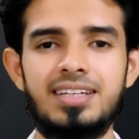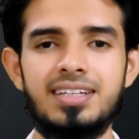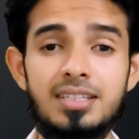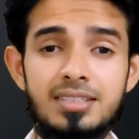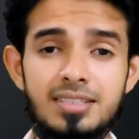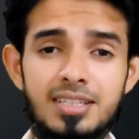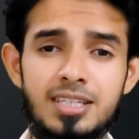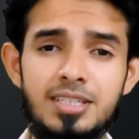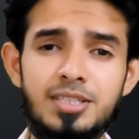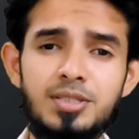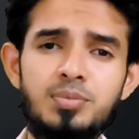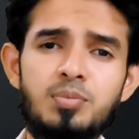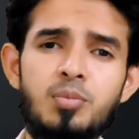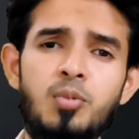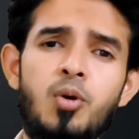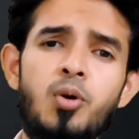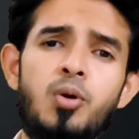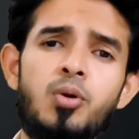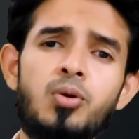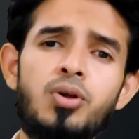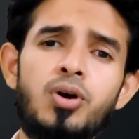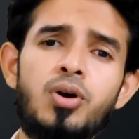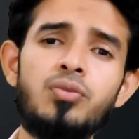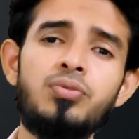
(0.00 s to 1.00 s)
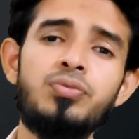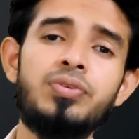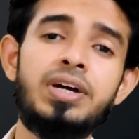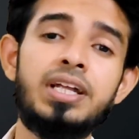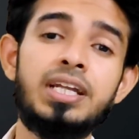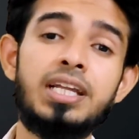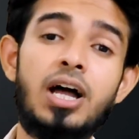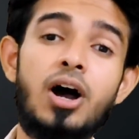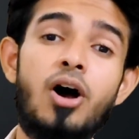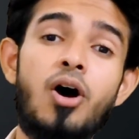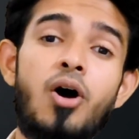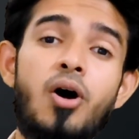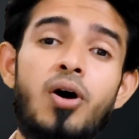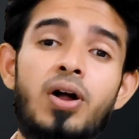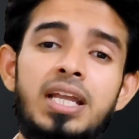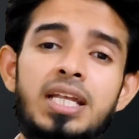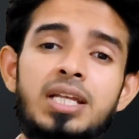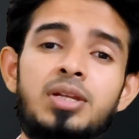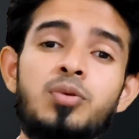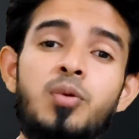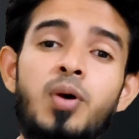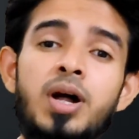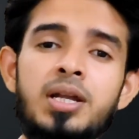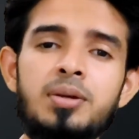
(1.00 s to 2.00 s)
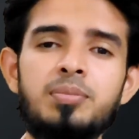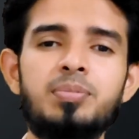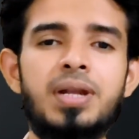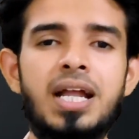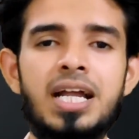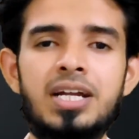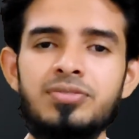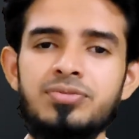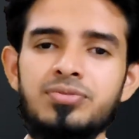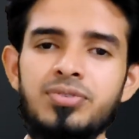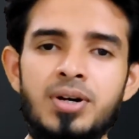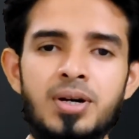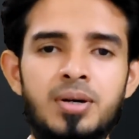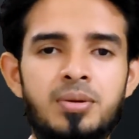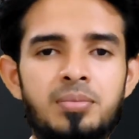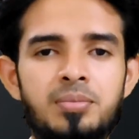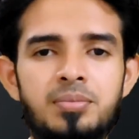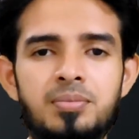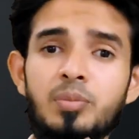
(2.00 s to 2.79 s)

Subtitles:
This is more of an all-in-one platform.